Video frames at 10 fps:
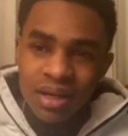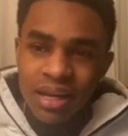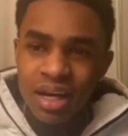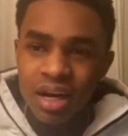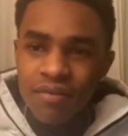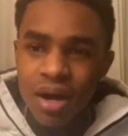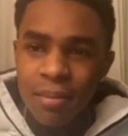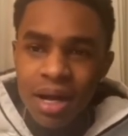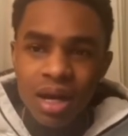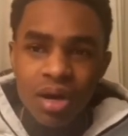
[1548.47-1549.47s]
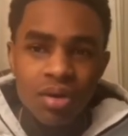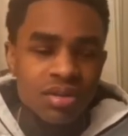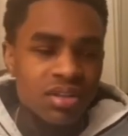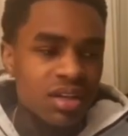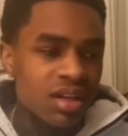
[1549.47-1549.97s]
they cut off all my
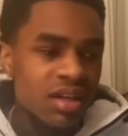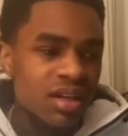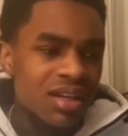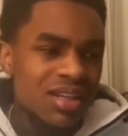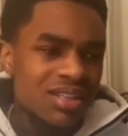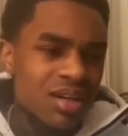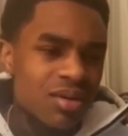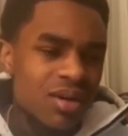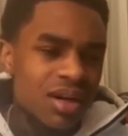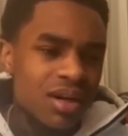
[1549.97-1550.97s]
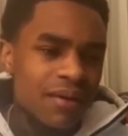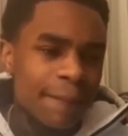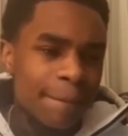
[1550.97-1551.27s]
clothes. So um,